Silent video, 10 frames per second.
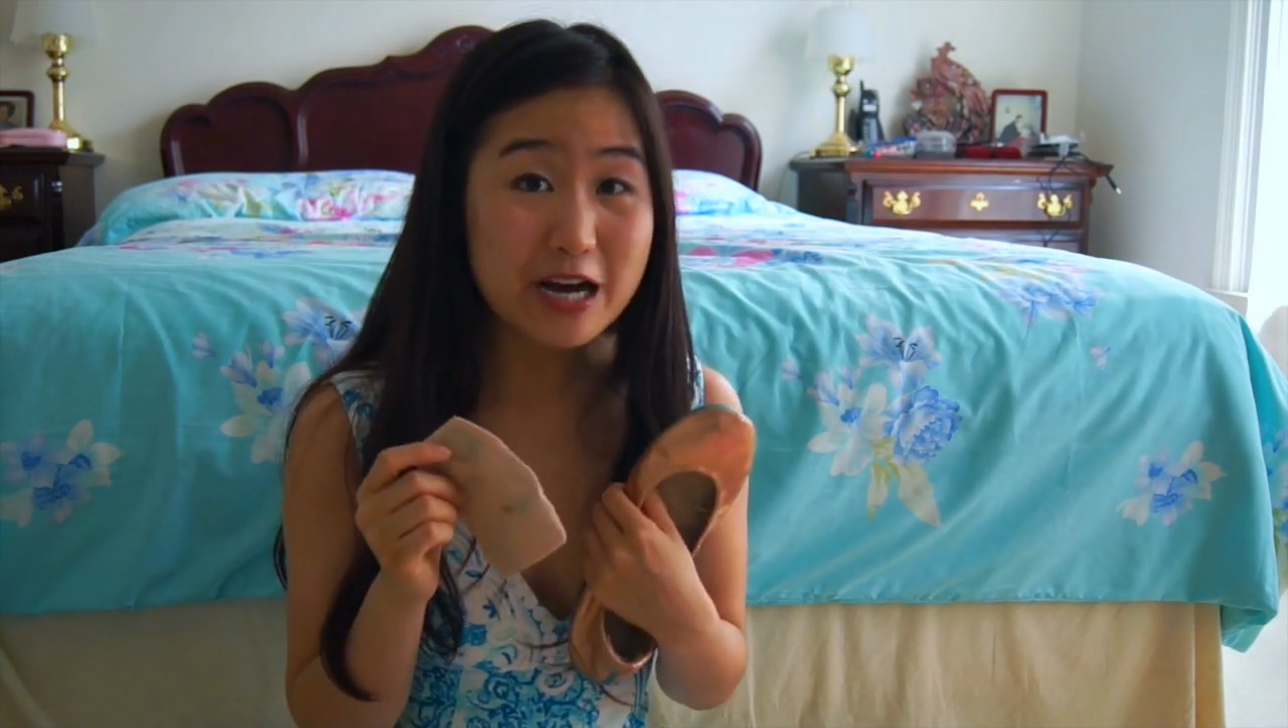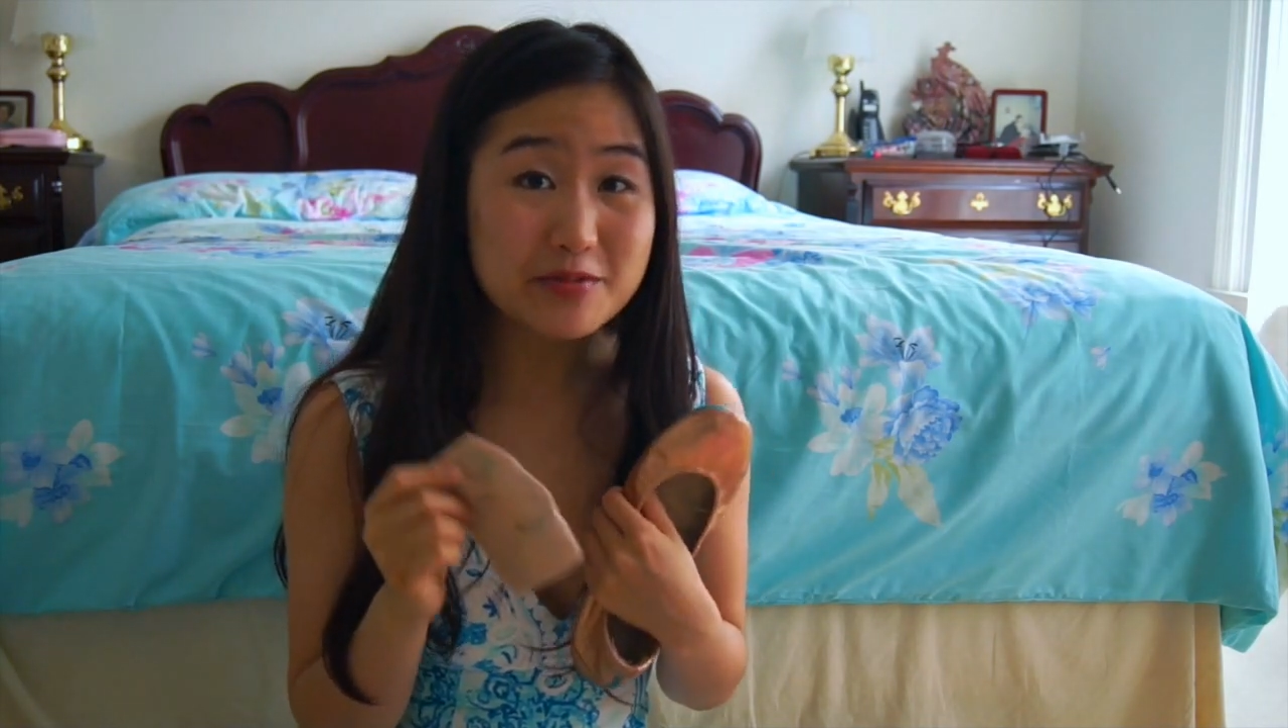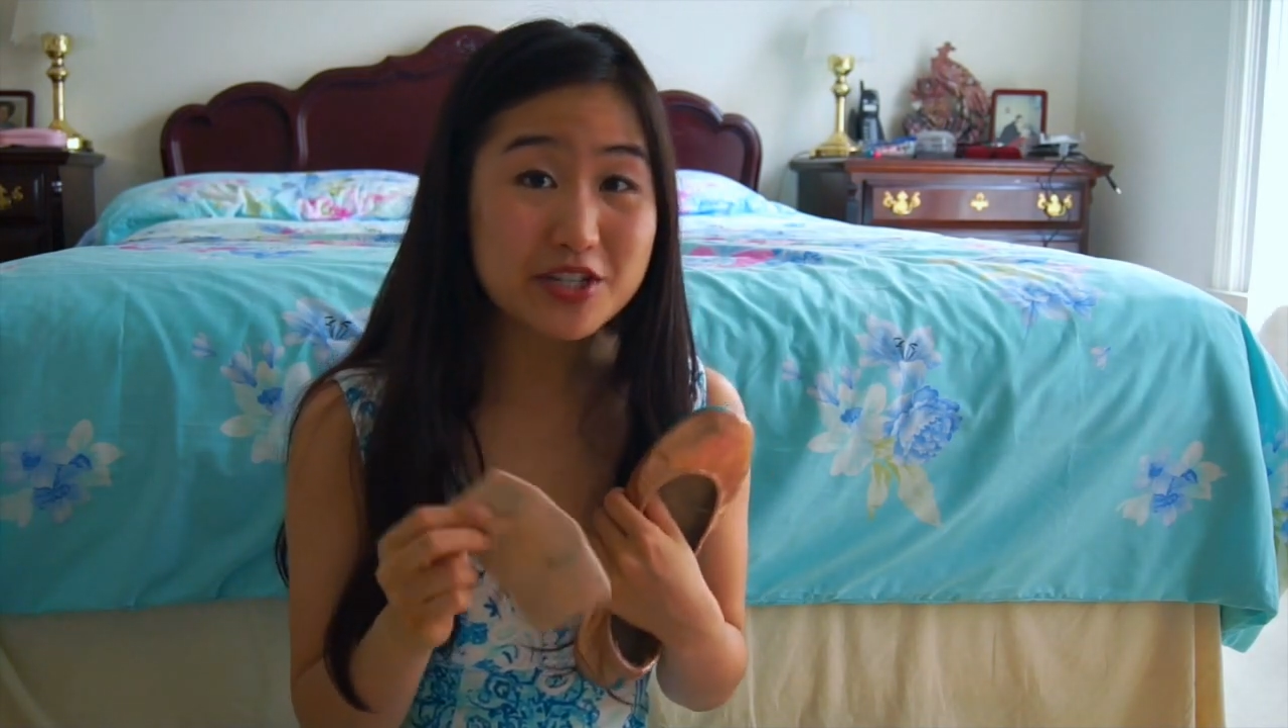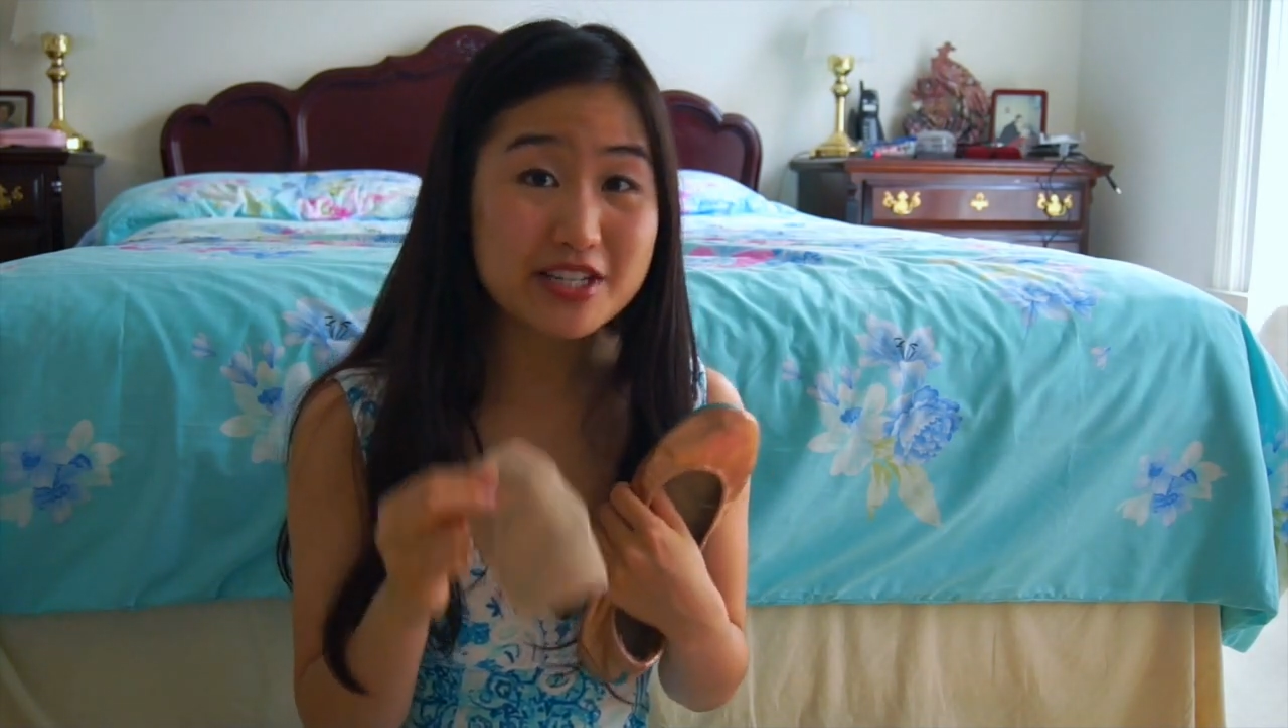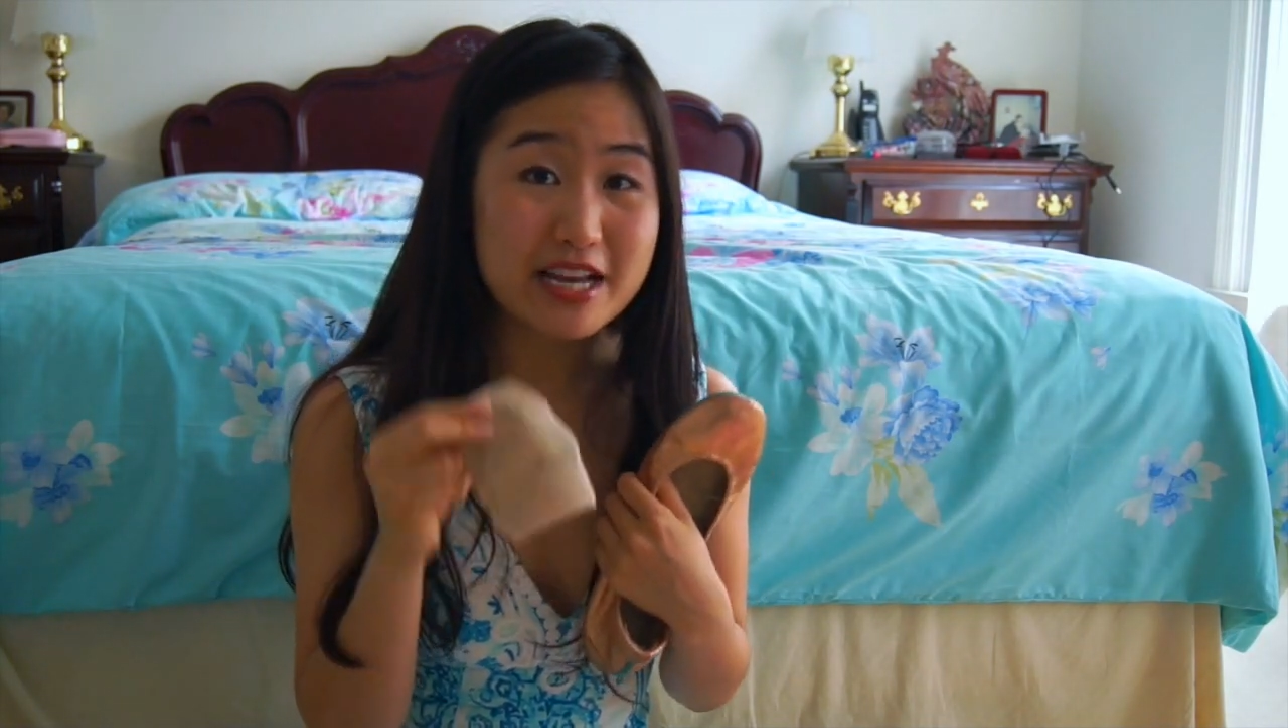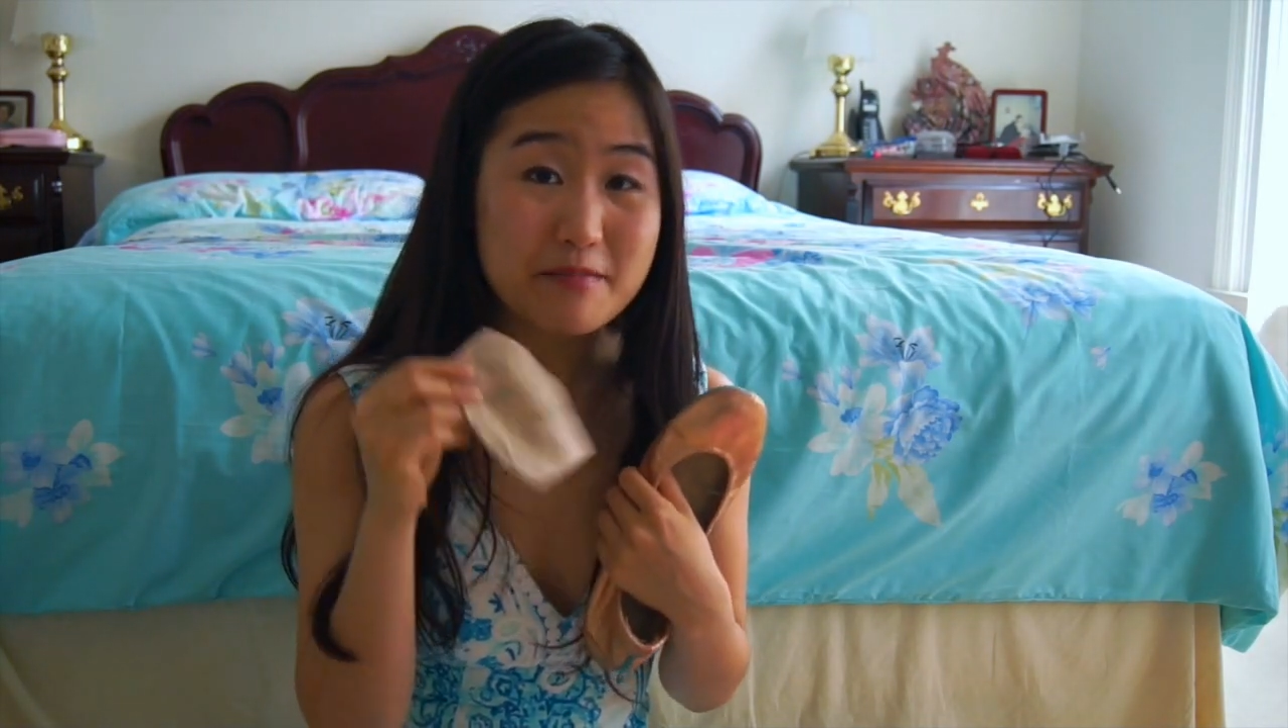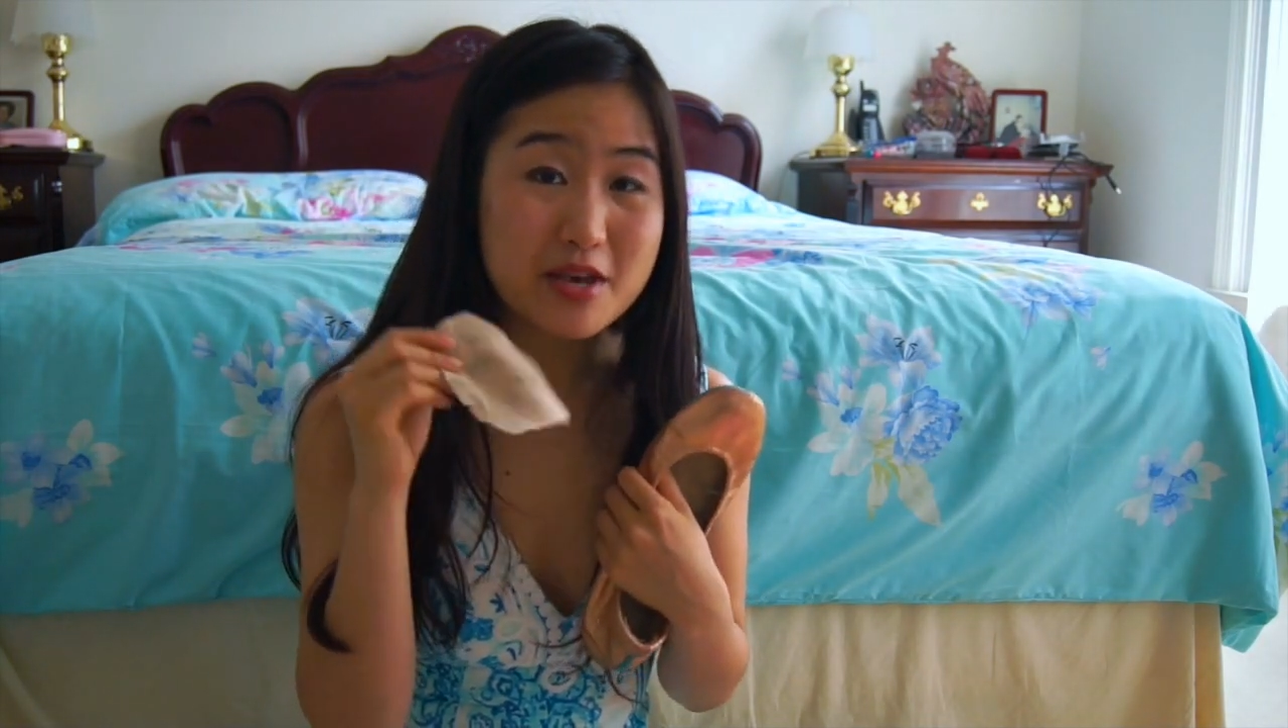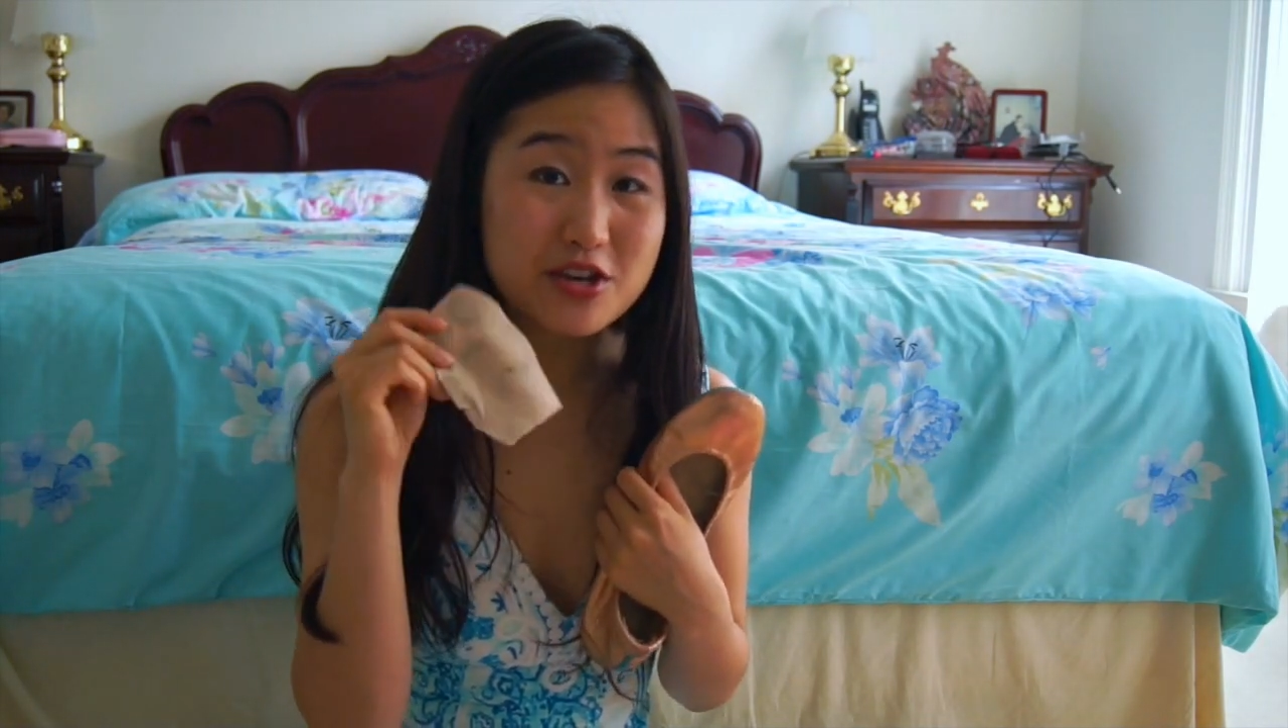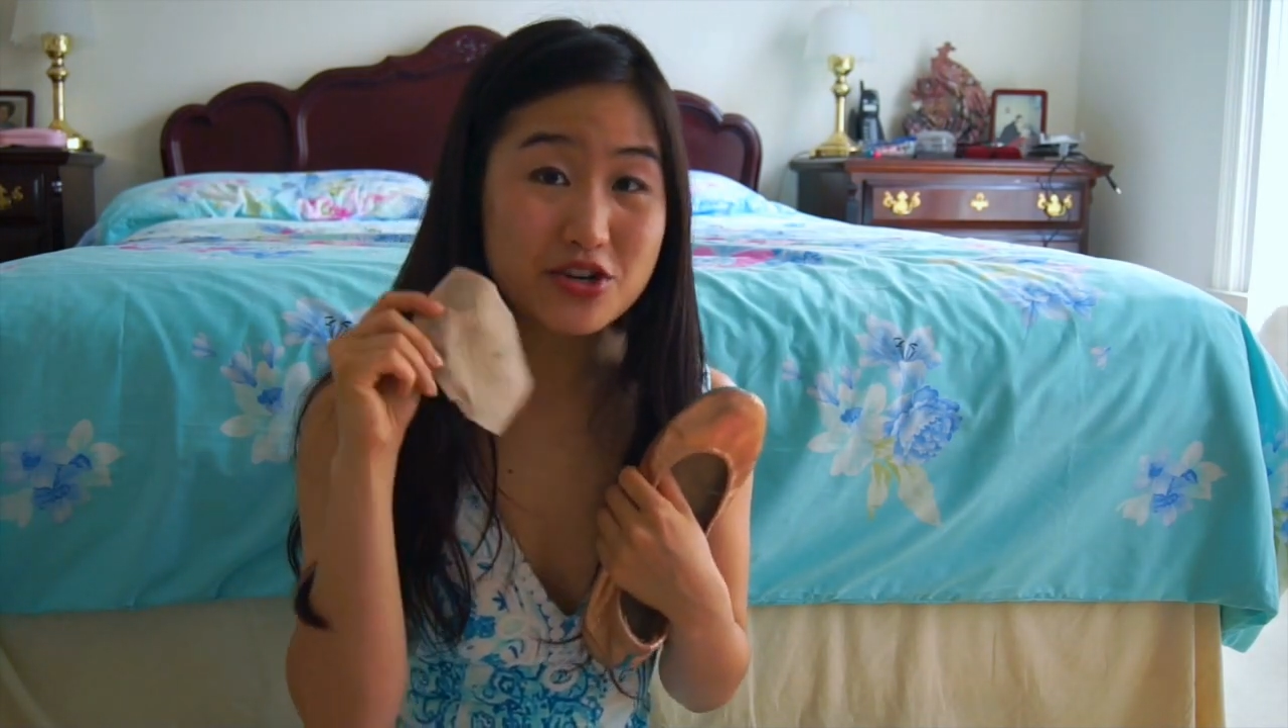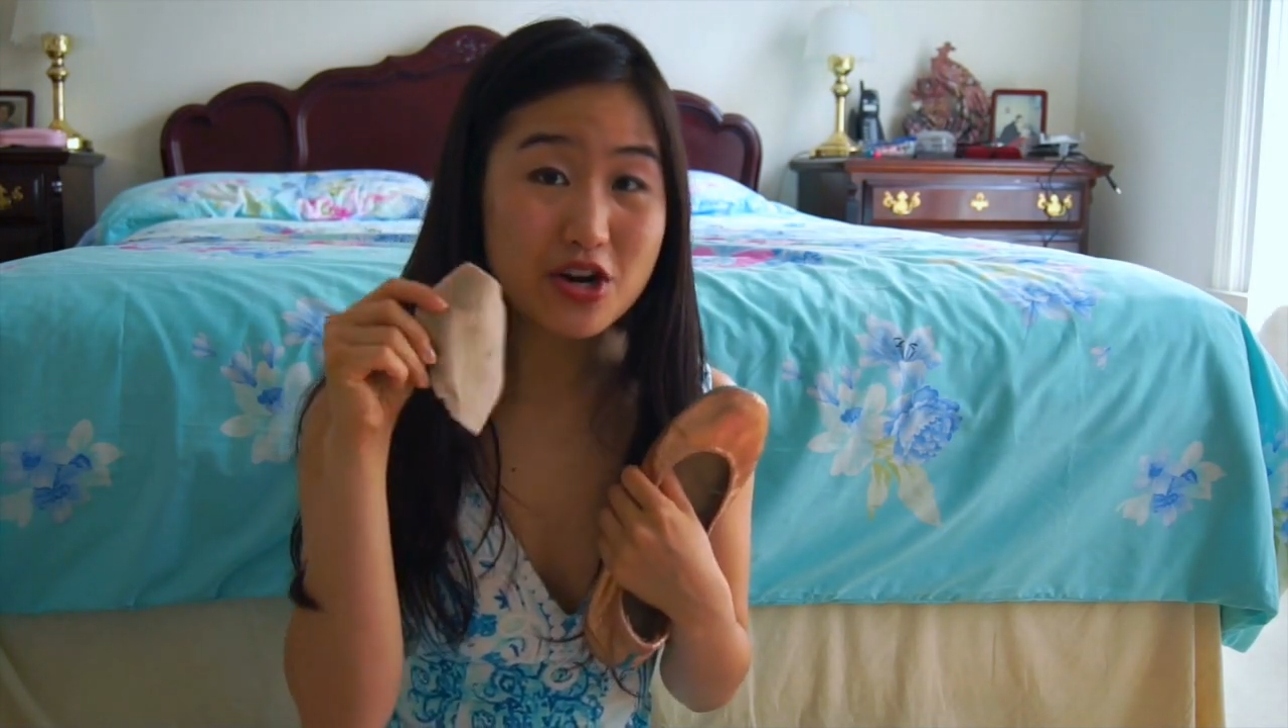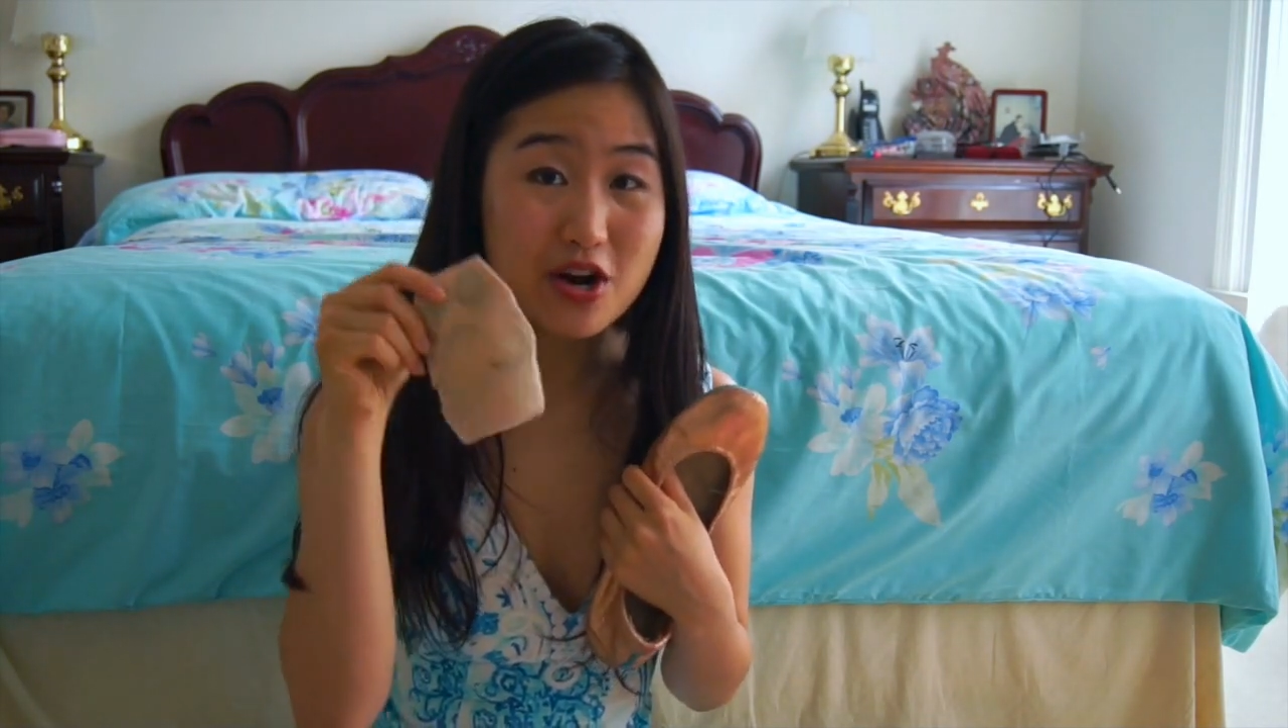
option and make your